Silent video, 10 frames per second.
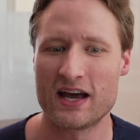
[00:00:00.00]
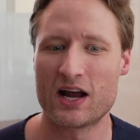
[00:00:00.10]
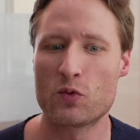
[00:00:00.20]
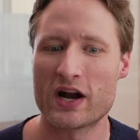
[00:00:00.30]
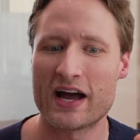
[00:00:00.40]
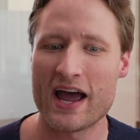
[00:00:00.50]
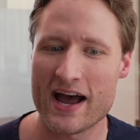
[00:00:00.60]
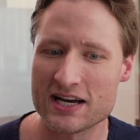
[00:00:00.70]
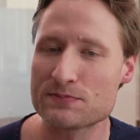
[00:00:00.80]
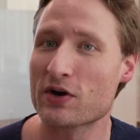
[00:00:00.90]
And when I
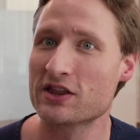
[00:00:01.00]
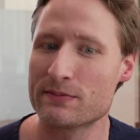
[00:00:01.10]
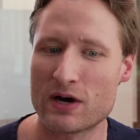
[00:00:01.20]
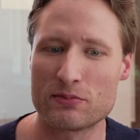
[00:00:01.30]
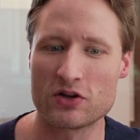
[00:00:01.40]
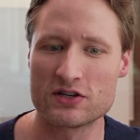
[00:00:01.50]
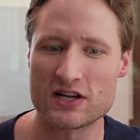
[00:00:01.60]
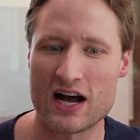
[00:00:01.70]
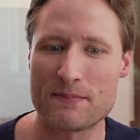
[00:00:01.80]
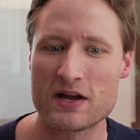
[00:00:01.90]
aspirate the bubble on
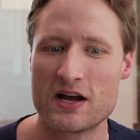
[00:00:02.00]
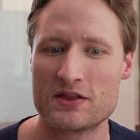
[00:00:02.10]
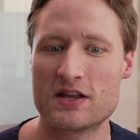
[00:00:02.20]
top,